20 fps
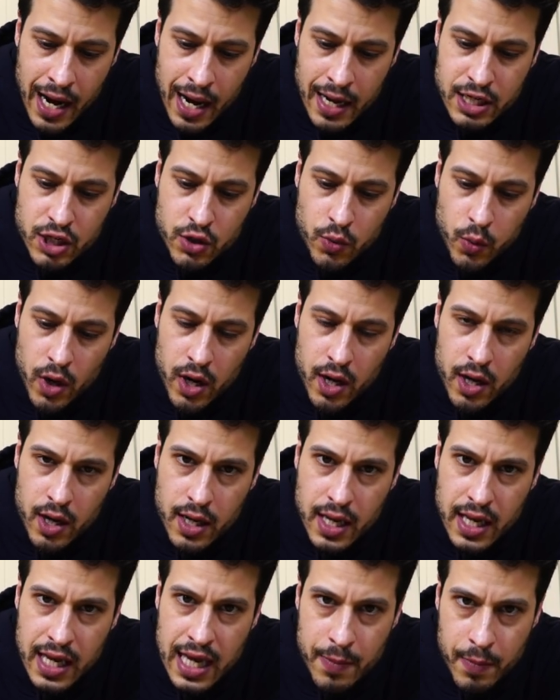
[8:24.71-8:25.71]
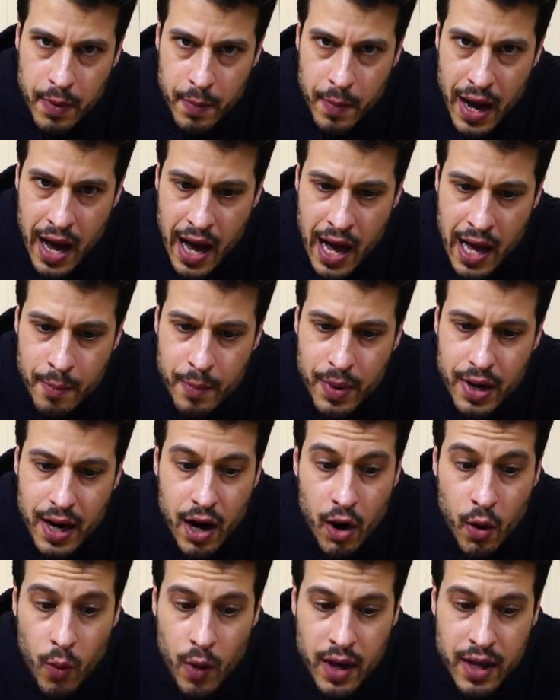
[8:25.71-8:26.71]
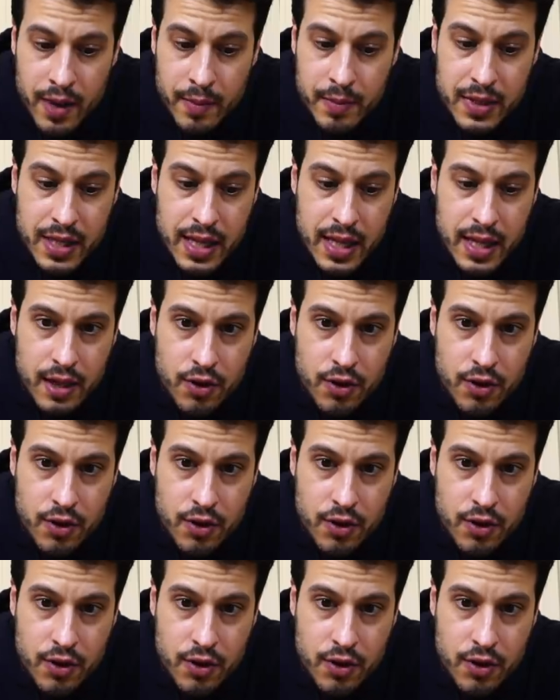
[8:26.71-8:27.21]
I just wanna keep them hot, but I don't want them